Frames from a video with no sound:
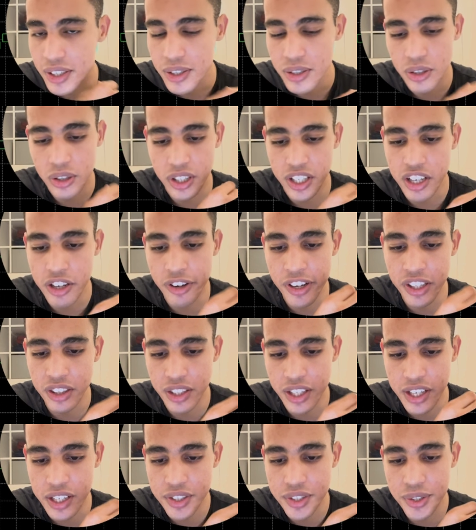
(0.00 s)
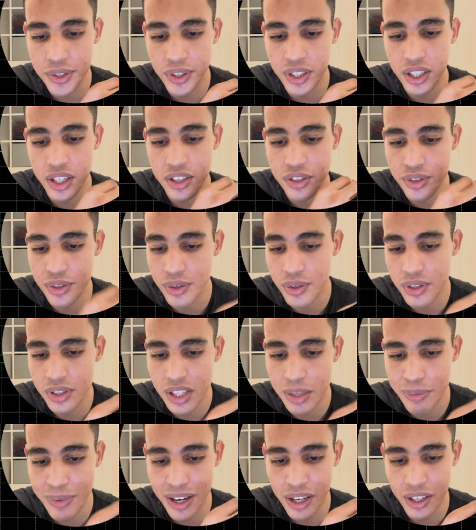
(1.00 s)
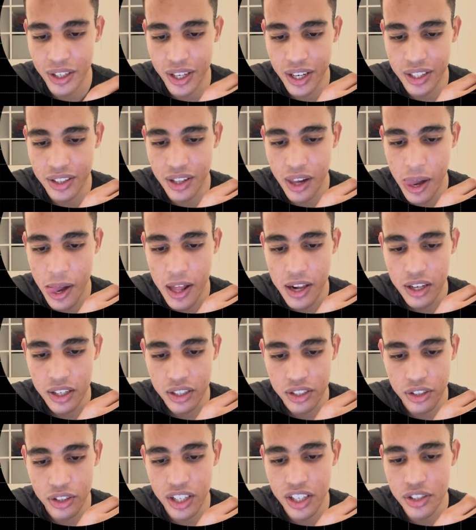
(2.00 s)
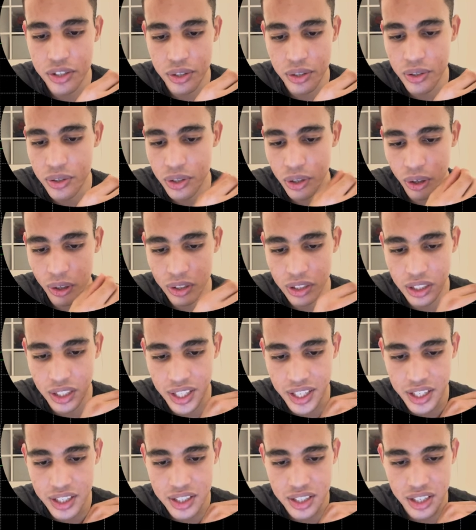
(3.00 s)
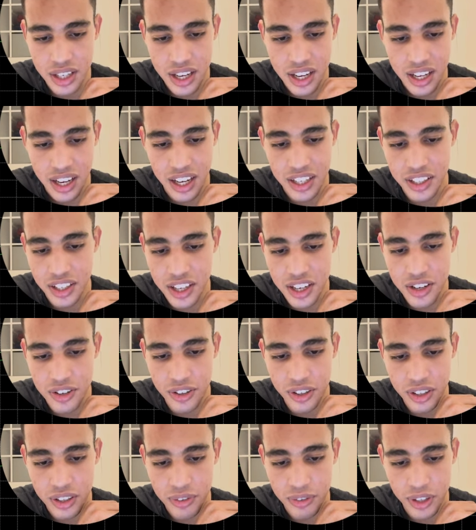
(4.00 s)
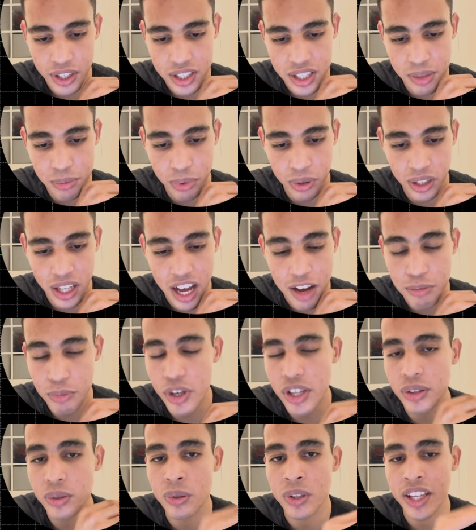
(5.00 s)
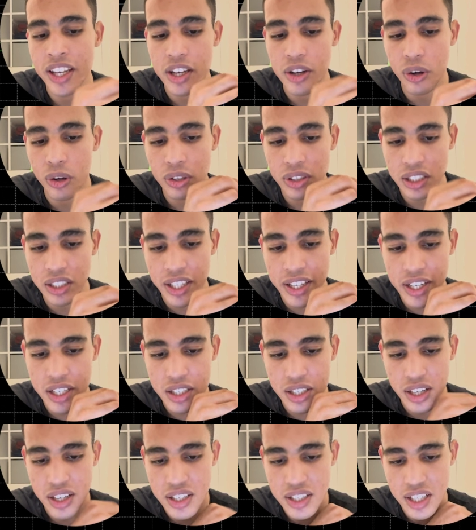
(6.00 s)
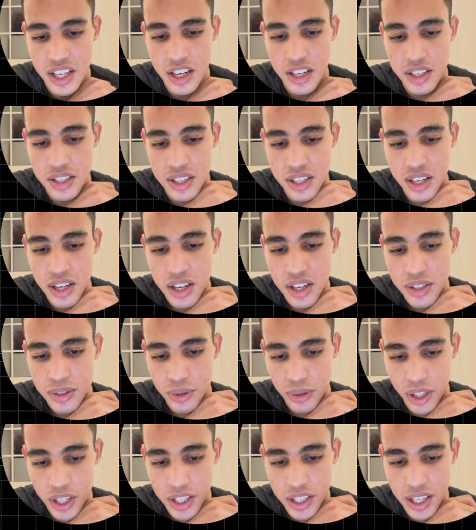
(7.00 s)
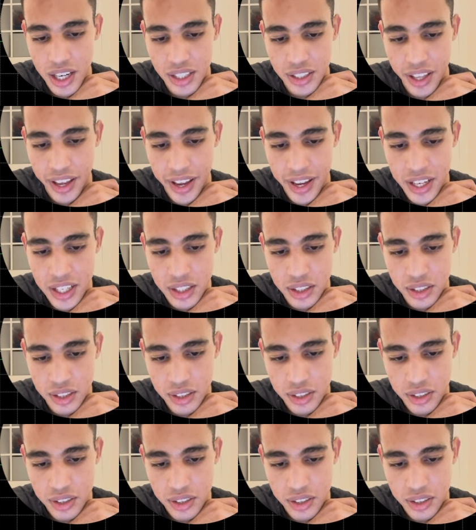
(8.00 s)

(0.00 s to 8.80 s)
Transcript: So here in ticks, you can choose the market, you can choose all the ticks, and here, for example, I'm going to take all the ticks since today at 8